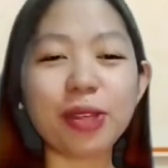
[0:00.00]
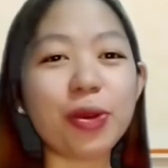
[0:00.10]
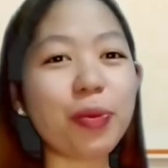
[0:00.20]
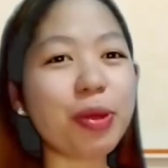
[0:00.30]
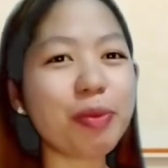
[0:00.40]

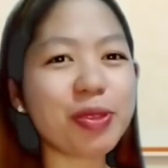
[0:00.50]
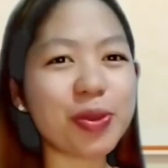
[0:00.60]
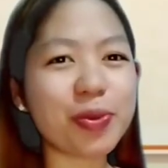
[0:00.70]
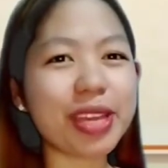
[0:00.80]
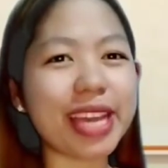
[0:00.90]
You will be
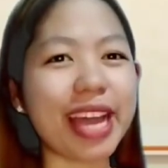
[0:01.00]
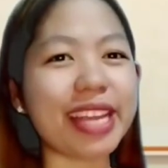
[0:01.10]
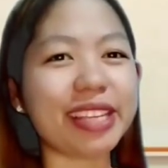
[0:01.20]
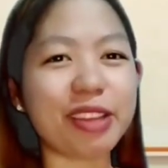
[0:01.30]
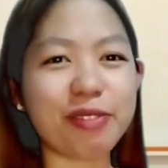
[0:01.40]
doing an
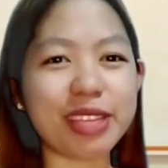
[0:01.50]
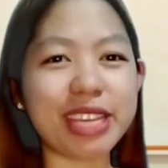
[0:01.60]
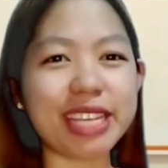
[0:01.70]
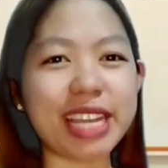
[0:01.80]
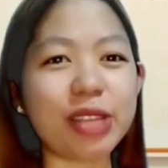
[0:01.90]

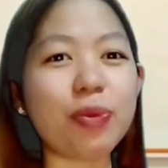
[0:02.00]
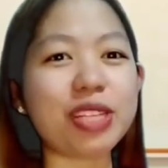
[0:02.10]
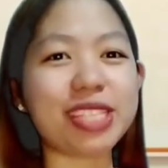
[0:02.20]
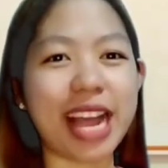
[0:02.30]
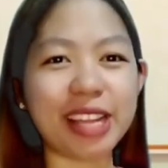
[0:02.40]
activity that
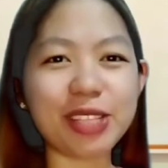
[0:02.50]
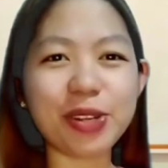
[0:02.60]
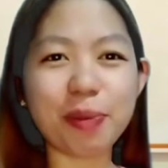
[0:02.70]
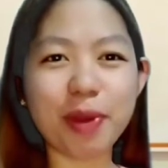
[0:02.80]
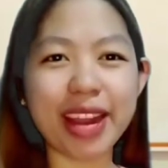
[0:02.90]
will challenge
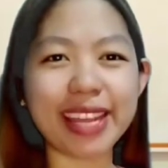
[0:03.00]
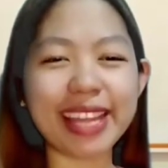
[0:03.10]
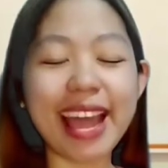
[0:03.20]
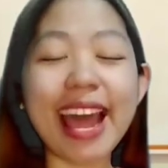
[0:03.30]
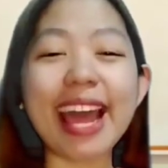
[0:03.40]
your brain